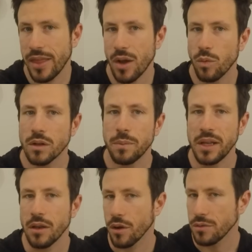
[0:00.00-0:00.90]
there will
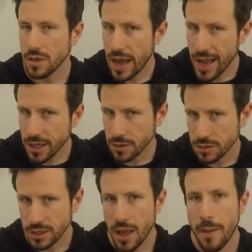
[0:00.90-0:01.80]
be no
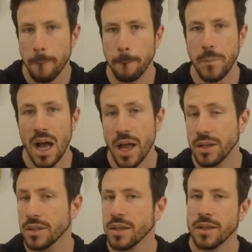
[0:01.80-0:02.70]
diagonals,
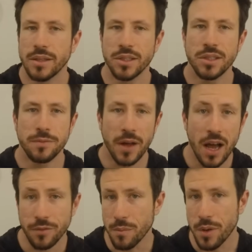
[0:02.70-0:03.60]
but this is
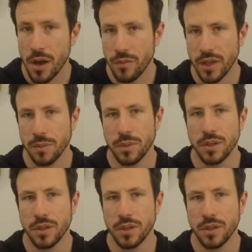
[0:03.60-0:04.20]
far from perfect